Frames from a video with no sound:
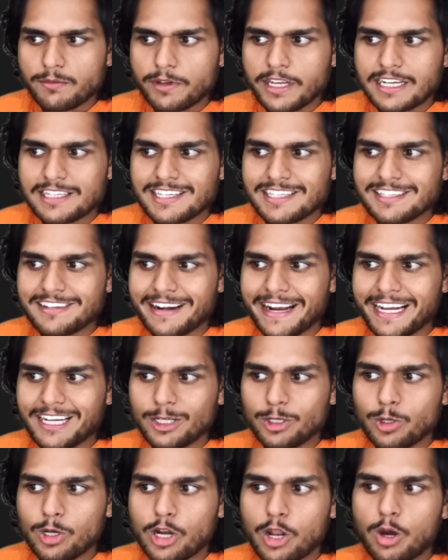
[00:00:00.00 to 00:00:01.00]
we are just trying
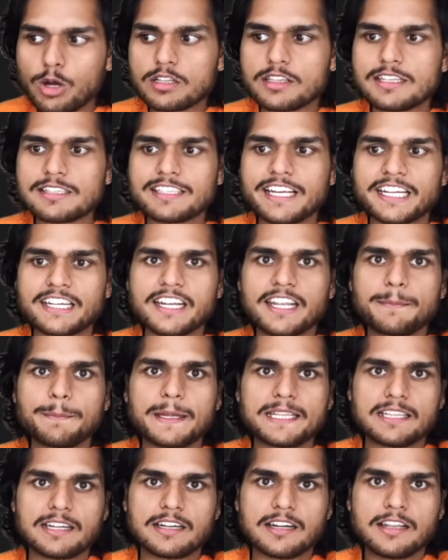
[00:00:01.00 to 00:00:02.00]
to log this getName
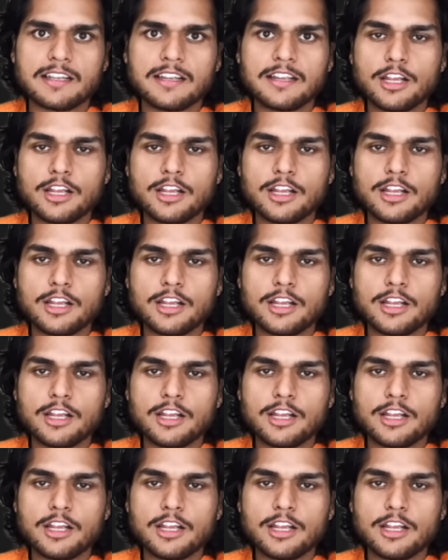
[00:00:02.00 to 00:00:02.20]
method.